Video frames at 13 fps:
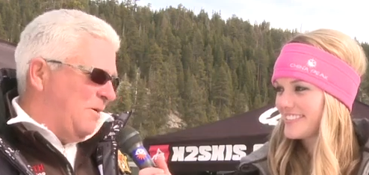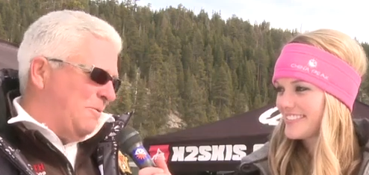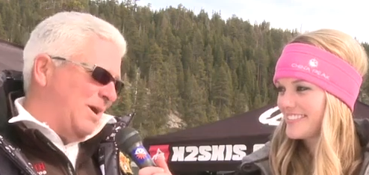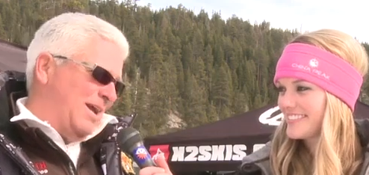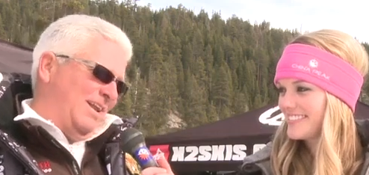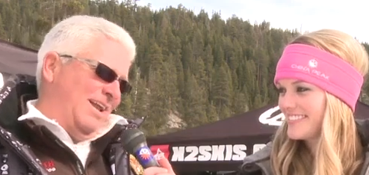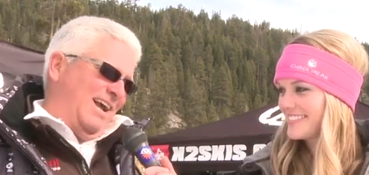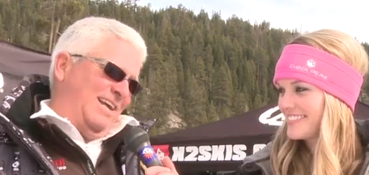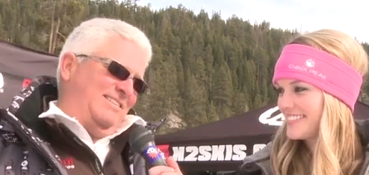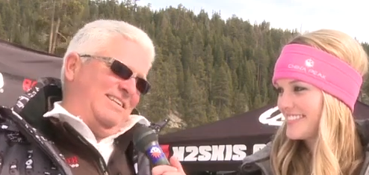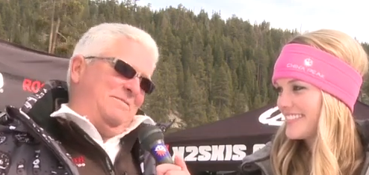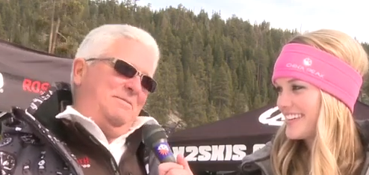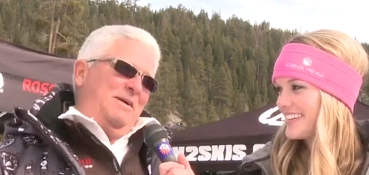Speaker 1: Well,
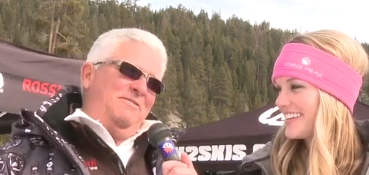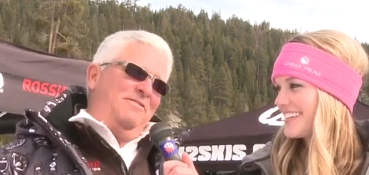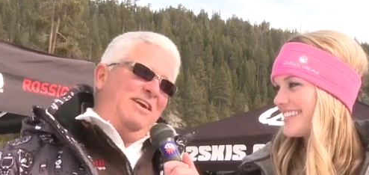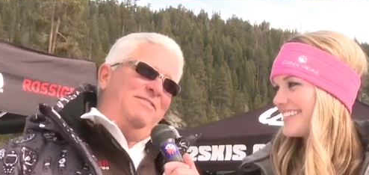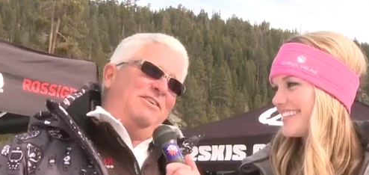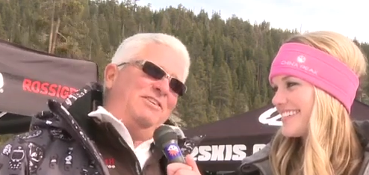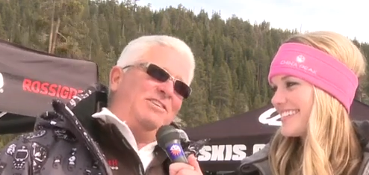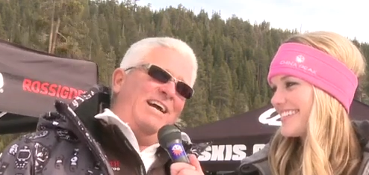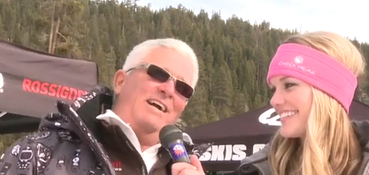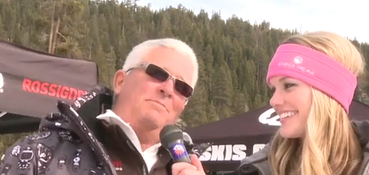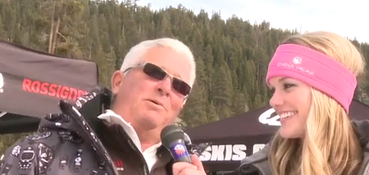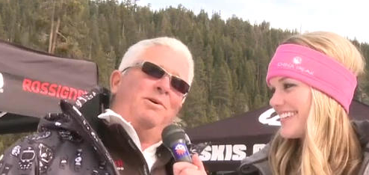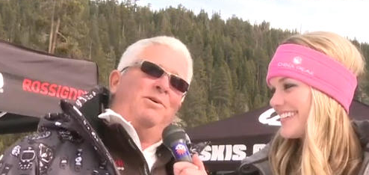I'd say my favorite
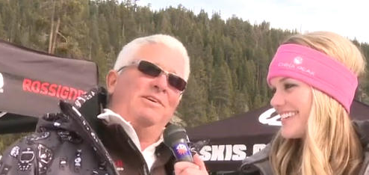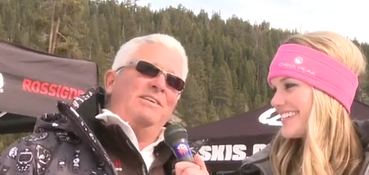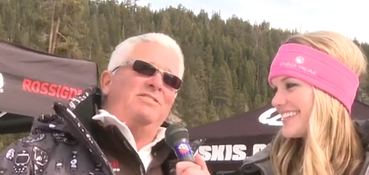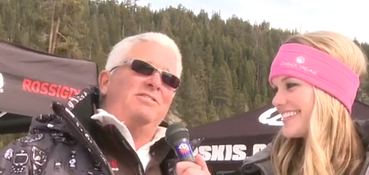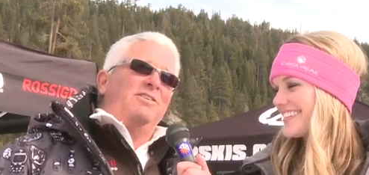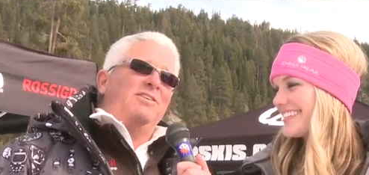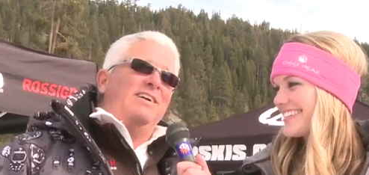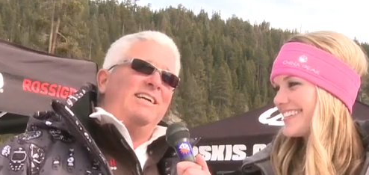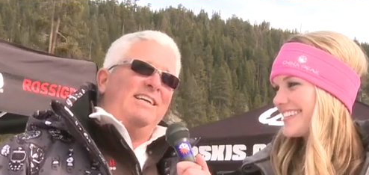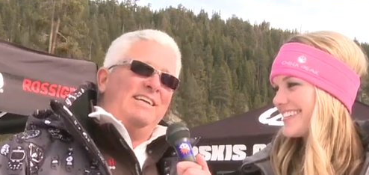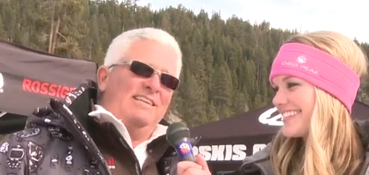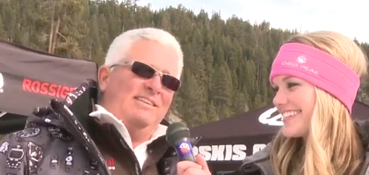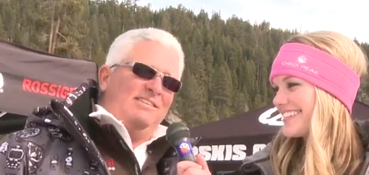Jack Pieroni
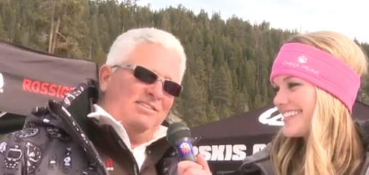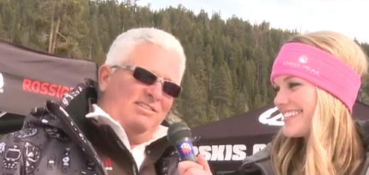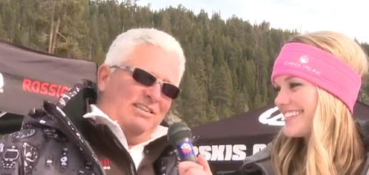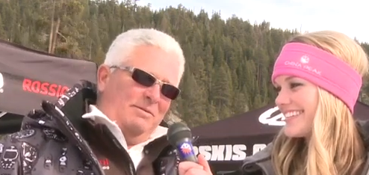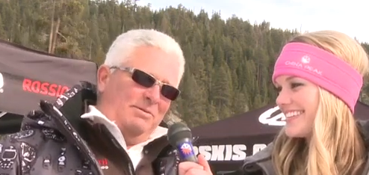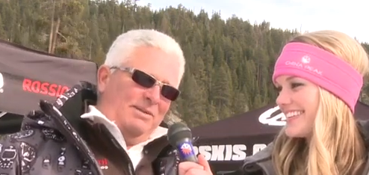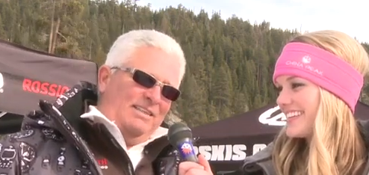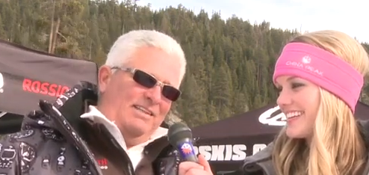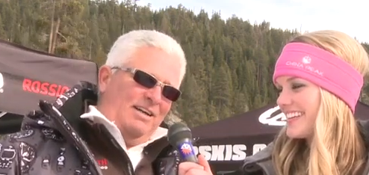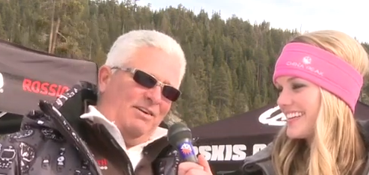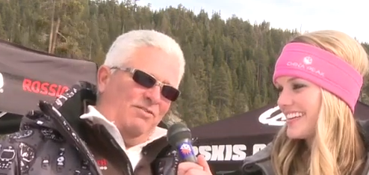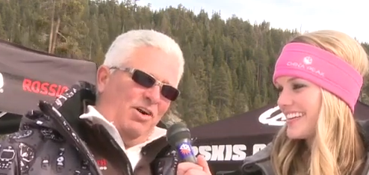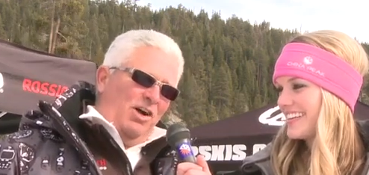story it
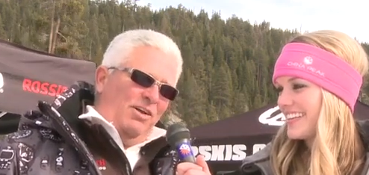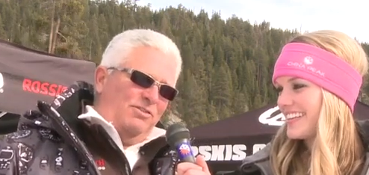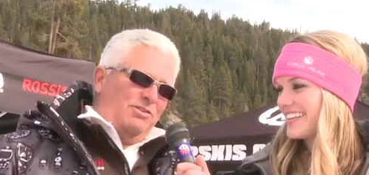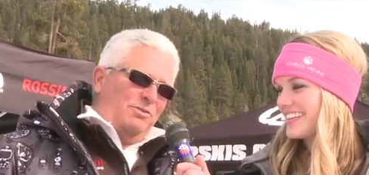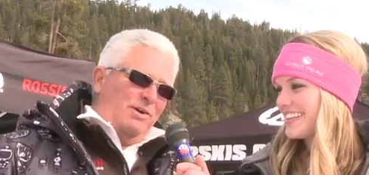simply evolves